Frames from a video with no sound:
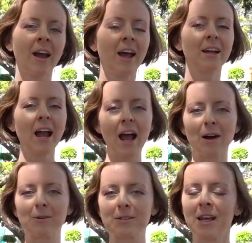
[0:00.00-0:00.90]
and a
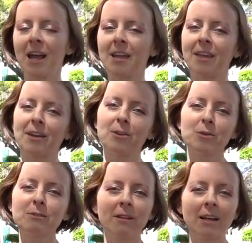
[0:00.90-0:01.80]
house and that
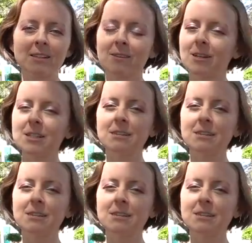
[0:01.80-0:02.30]
newest flat screen